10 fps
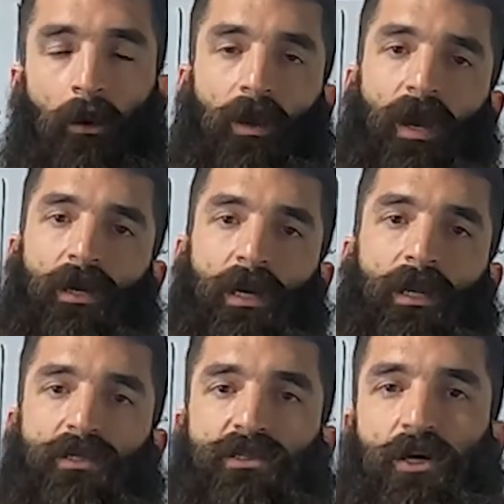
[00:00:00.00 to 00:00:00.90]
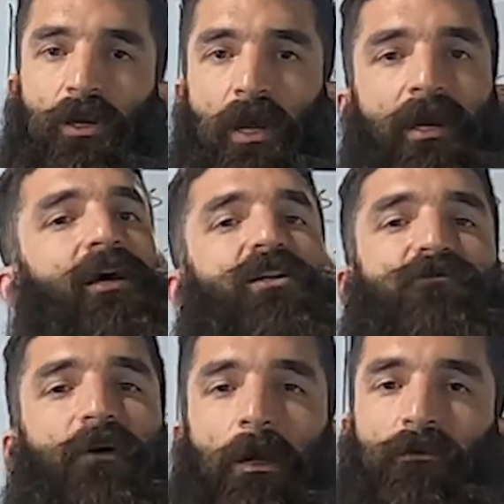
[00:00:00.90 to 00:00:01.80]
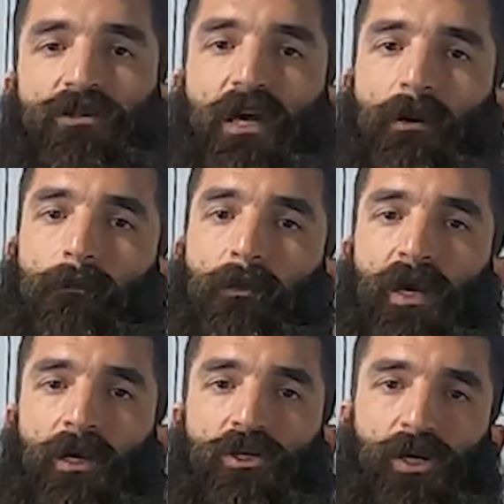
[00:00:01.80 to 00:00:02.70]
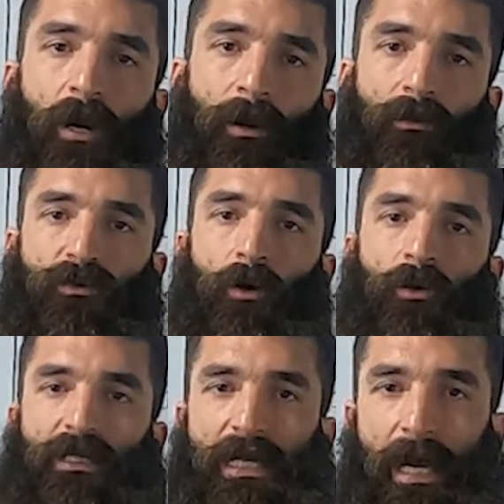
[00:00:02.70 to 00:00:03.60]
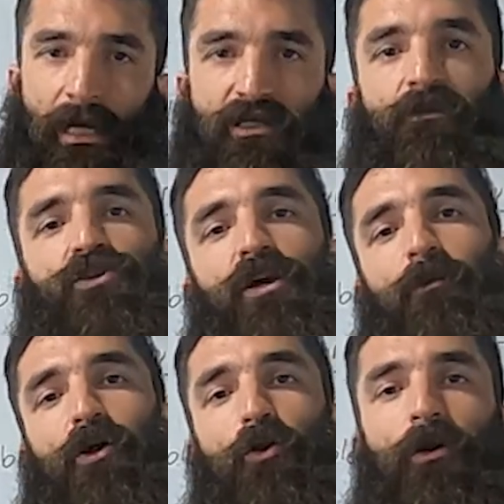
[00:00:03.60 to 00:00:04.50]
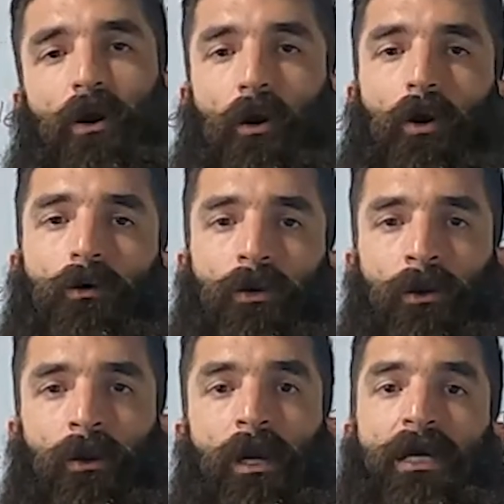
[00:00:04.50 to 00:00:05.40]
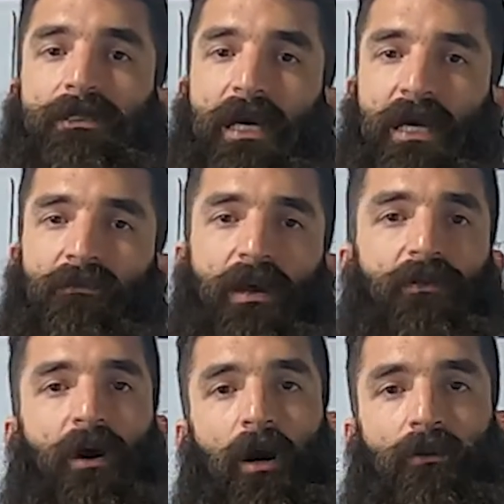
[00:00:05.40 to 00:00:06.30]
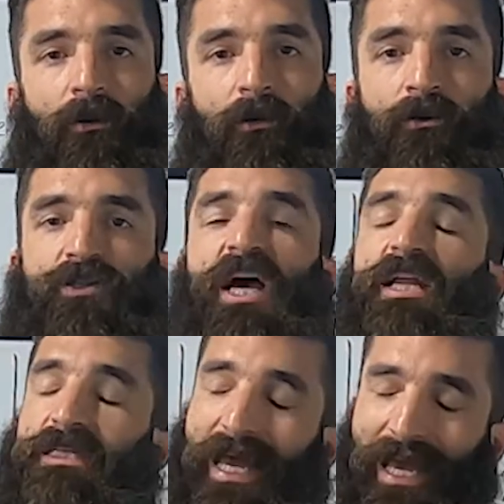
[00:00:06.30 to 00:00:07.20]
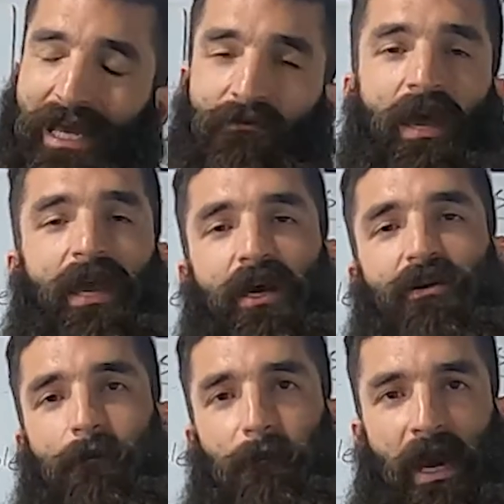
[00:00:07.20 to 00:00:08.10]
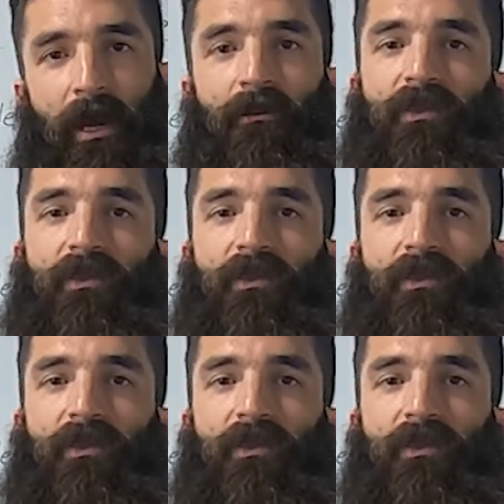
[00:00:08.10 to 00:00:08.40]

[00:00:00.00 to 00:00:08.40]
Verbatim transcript: Okay, it is Sunday, it is Father's Day. Big shout out to all the dads of the gym, including our owner, Dave, and the other owners, Dave and Matt.